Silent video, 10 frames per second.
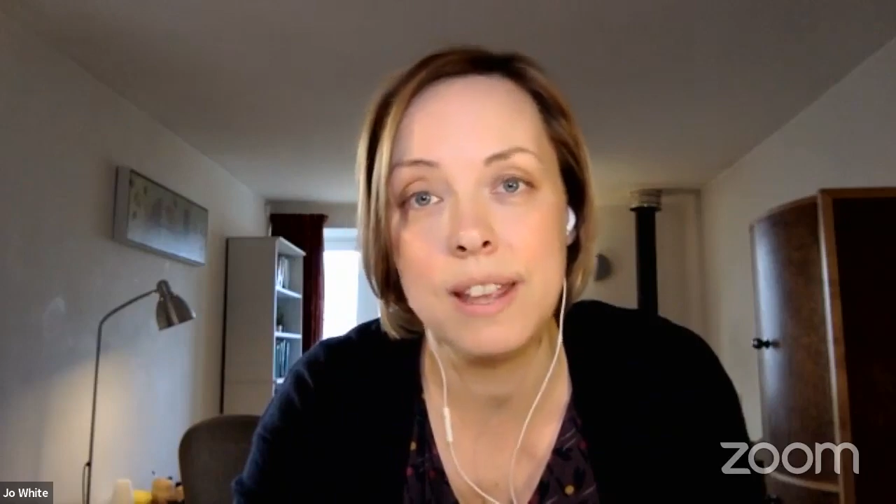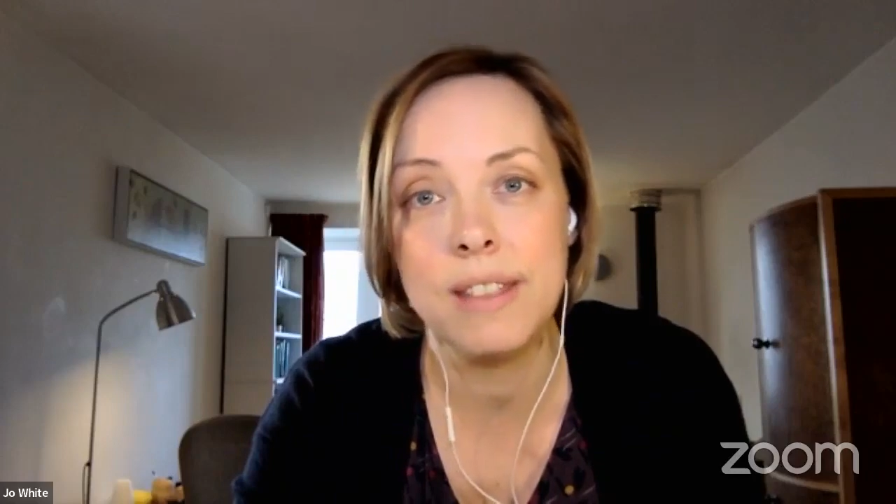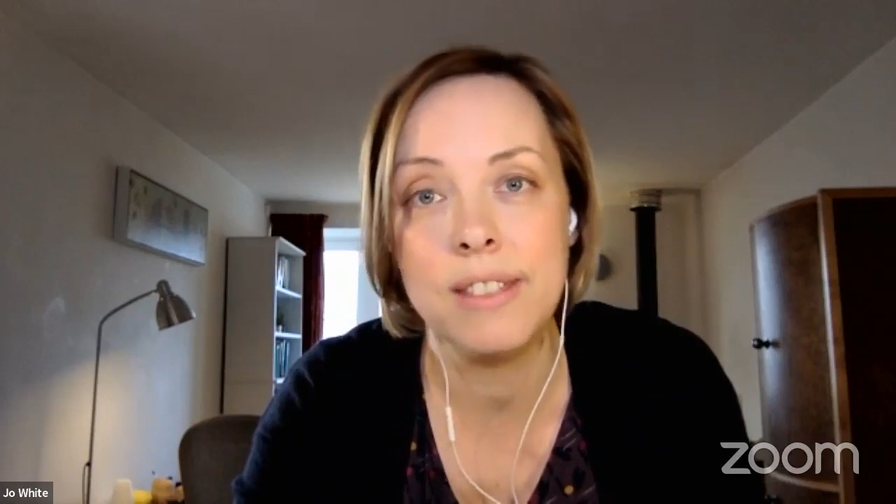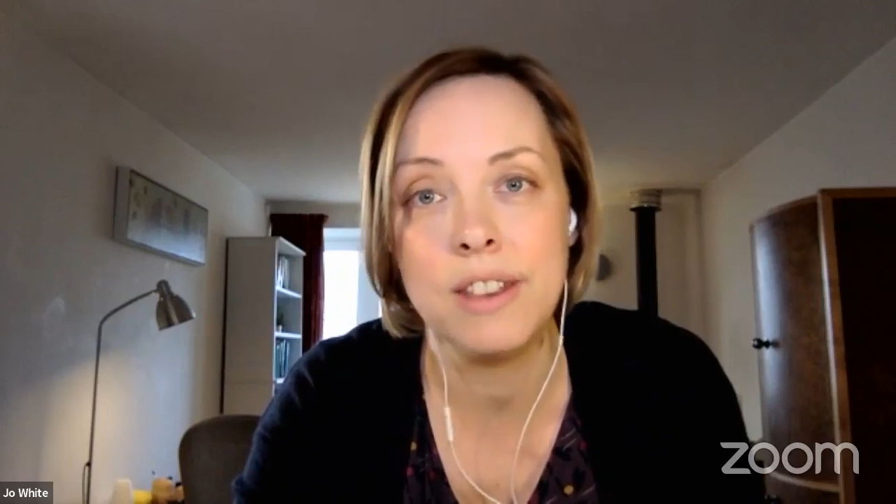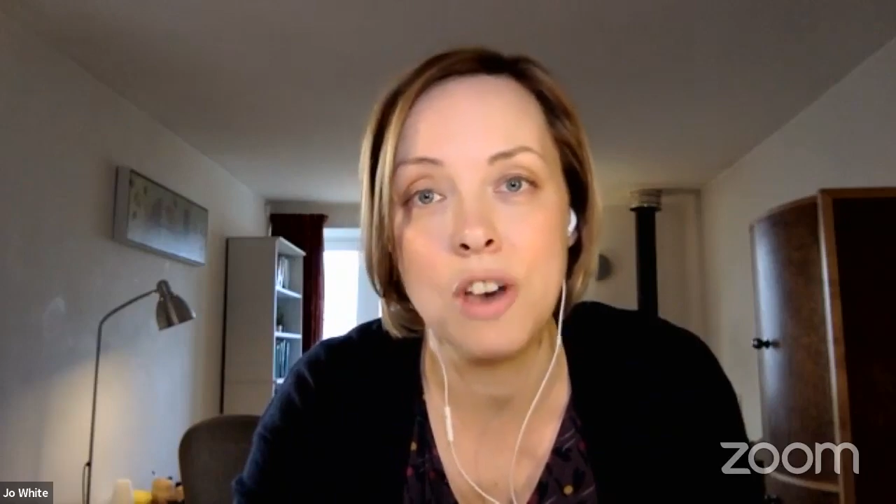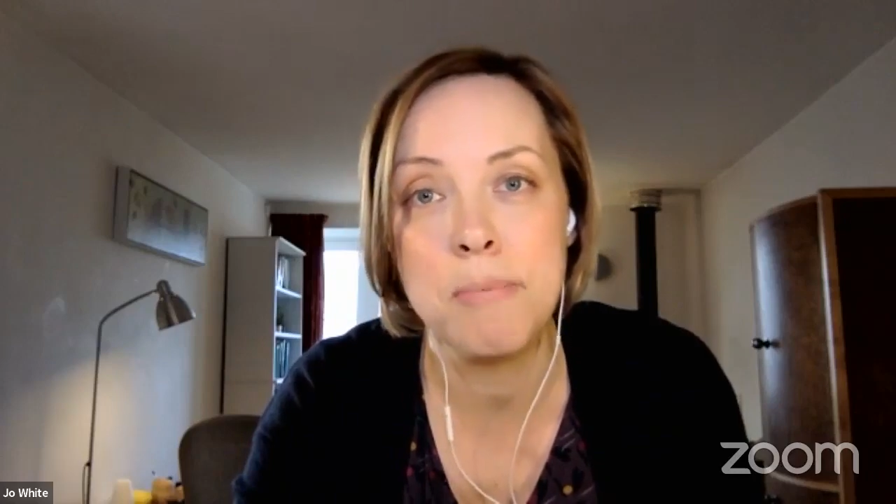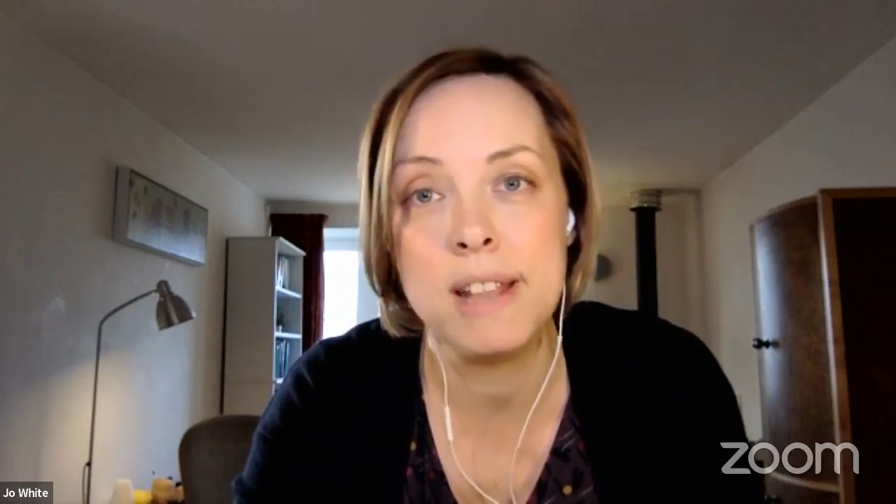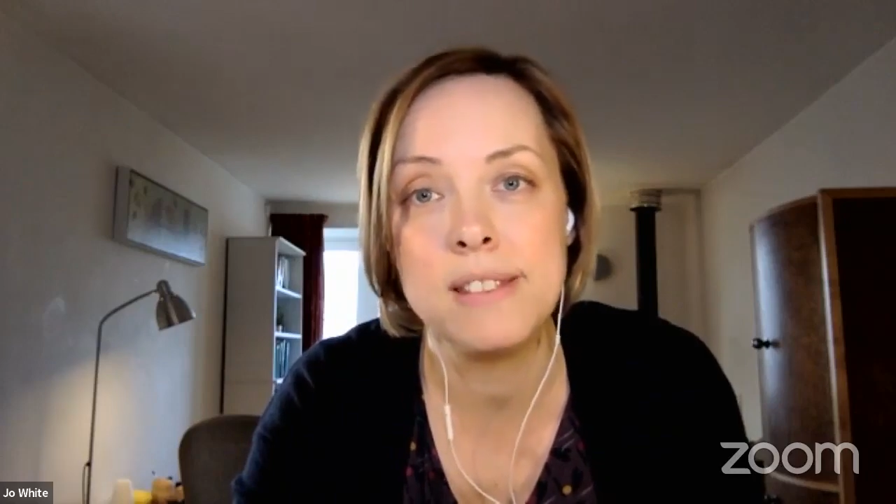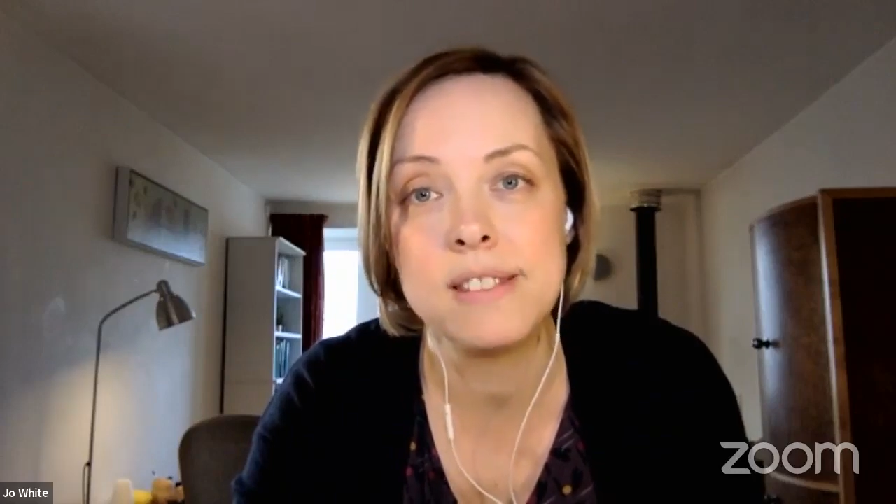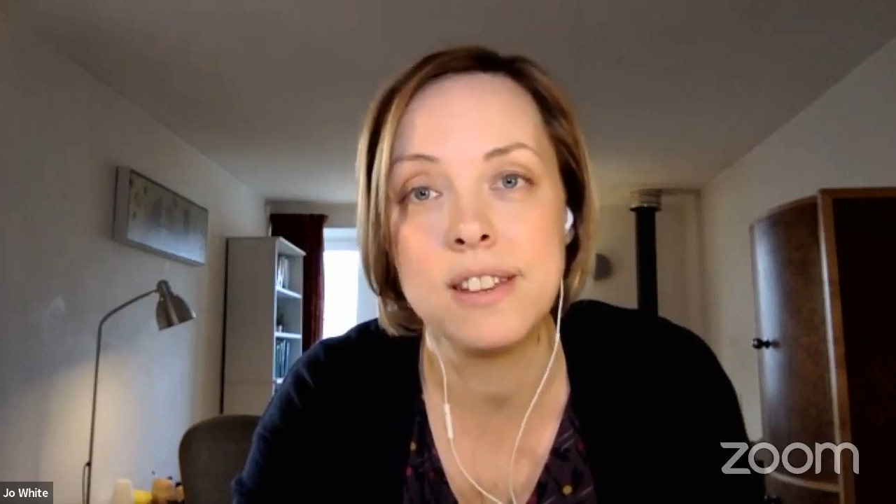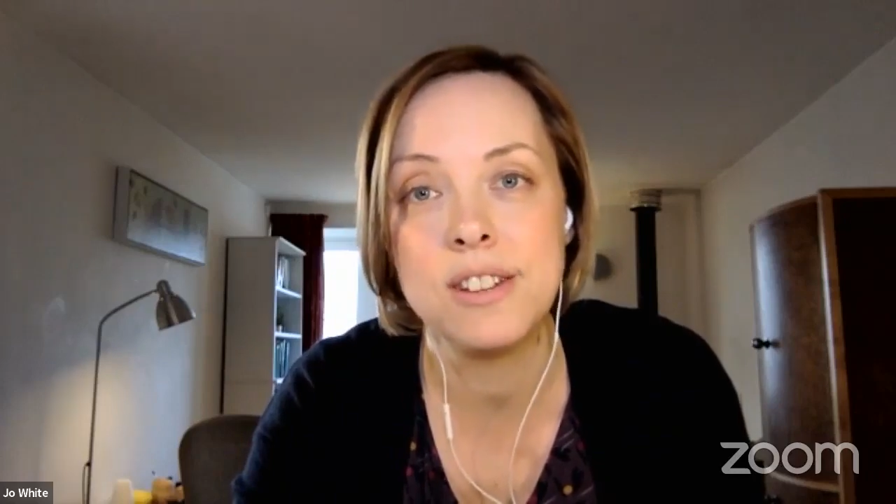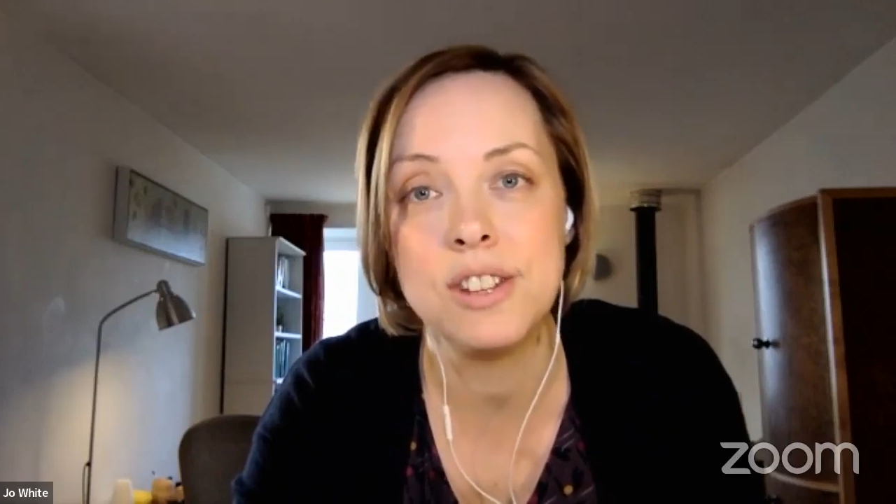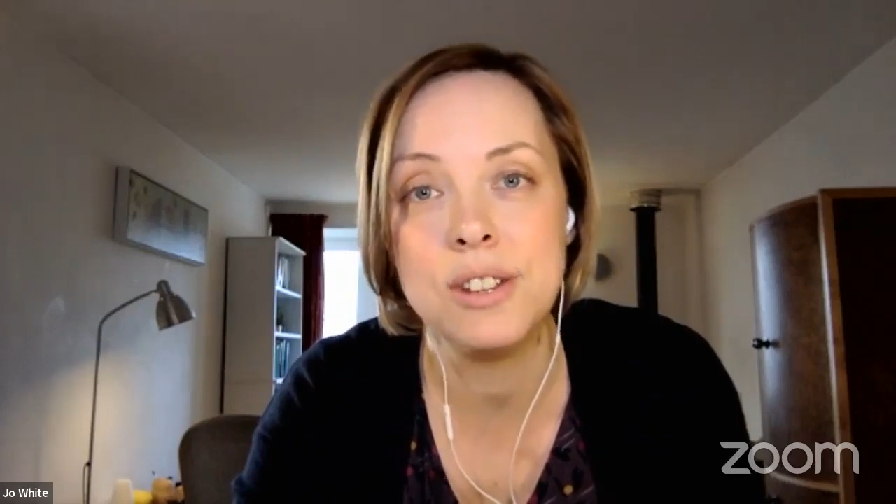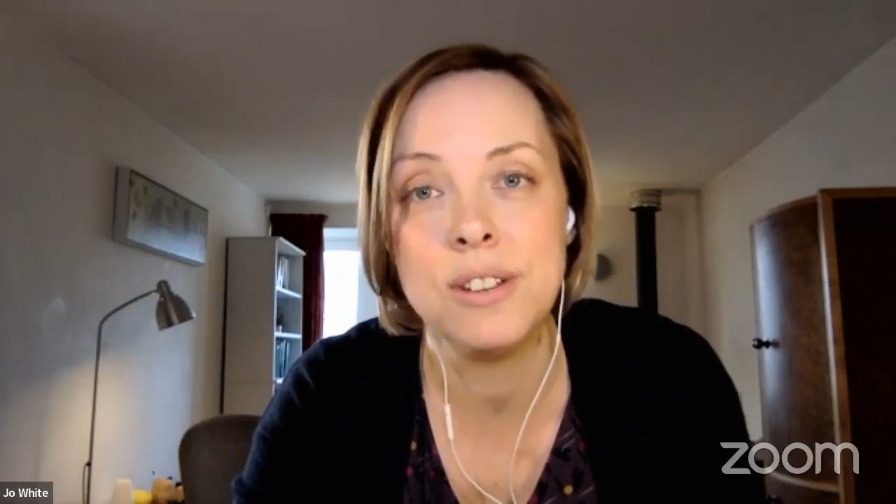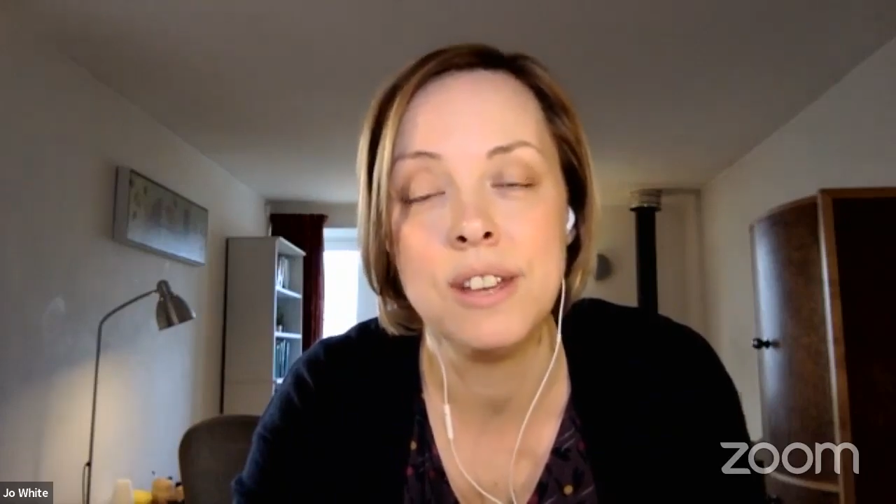in the comments, so
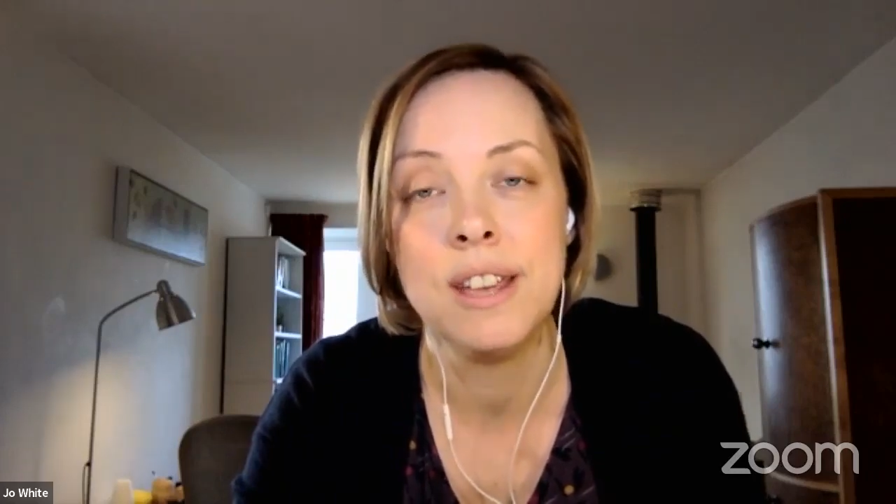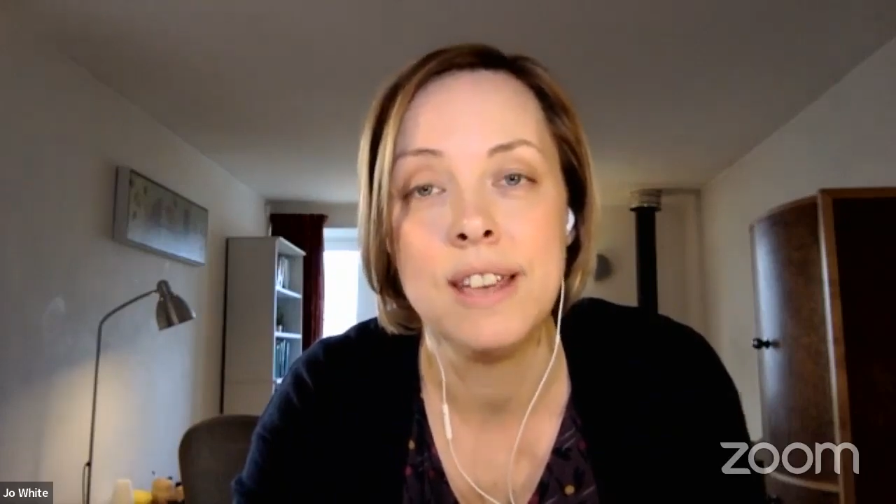do